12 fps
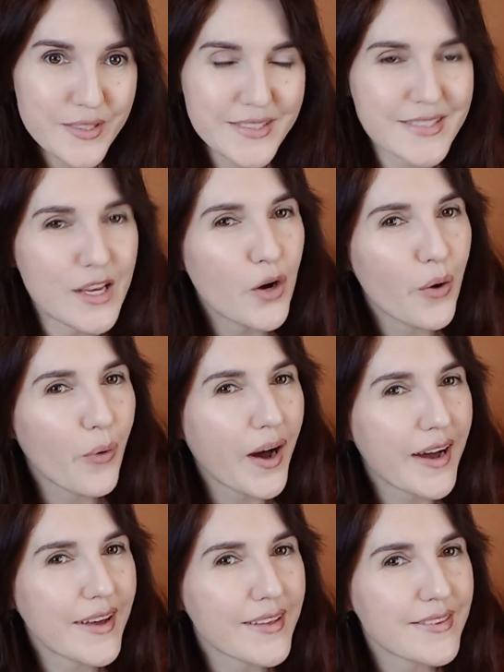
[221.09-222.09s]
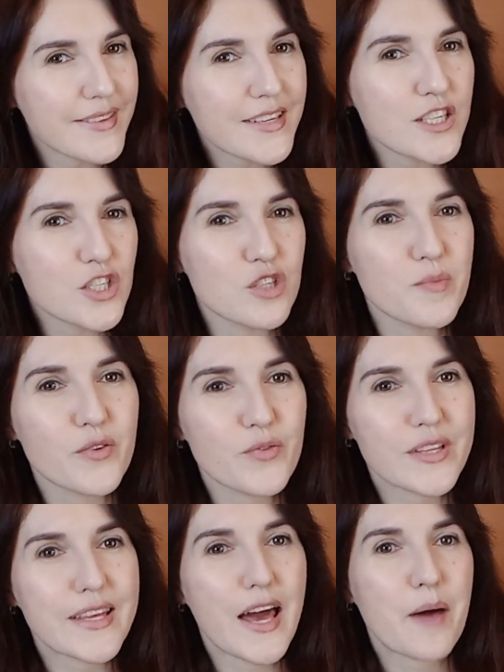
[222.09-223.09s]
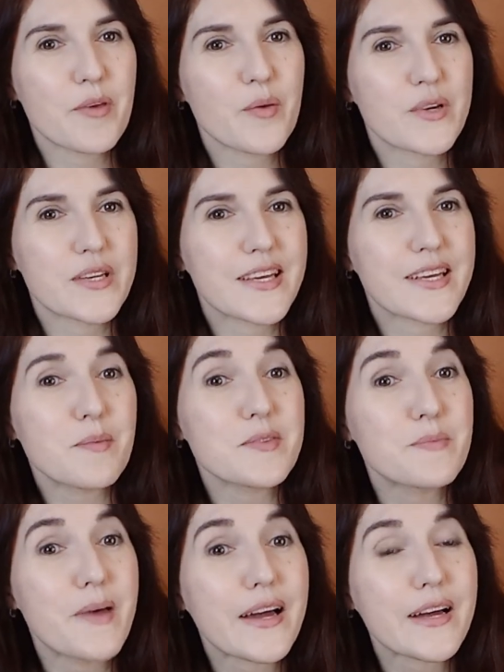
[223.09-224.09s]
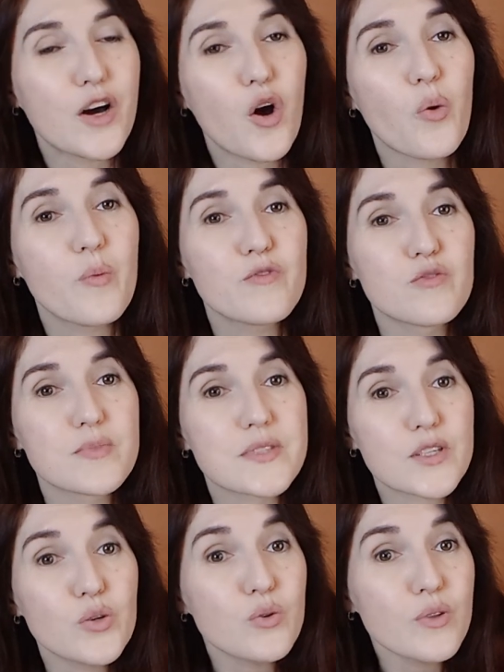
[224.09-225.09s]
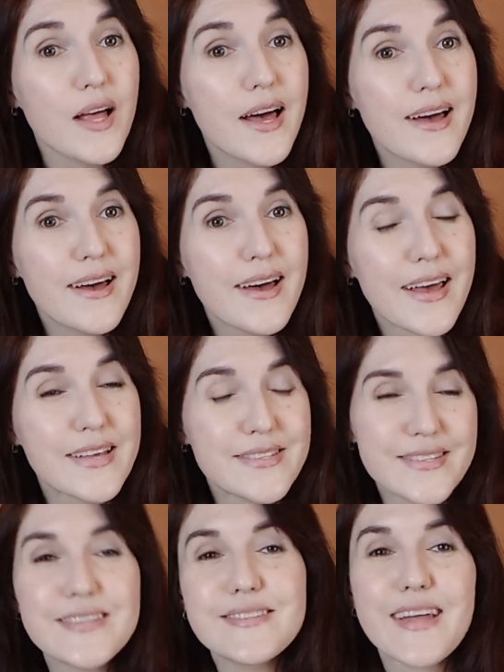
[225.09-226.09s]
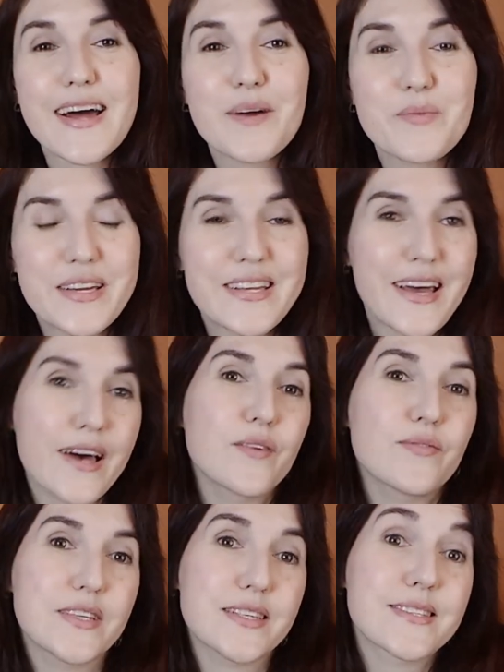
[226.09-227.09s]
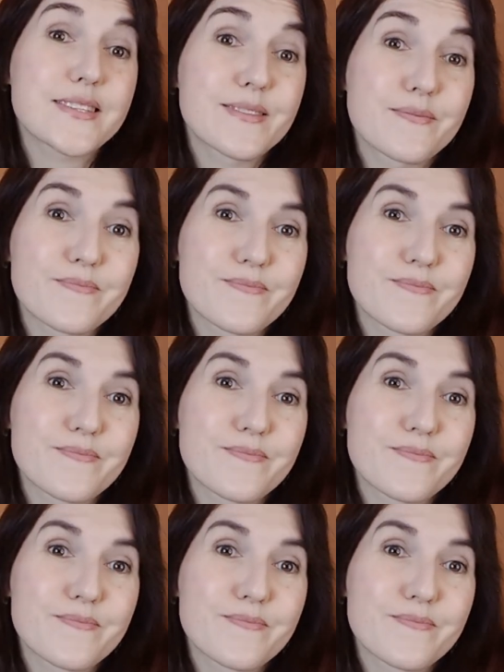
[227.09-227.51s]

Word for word: so I think he should be really happy when he comes back home from school and sees that we're gonna have this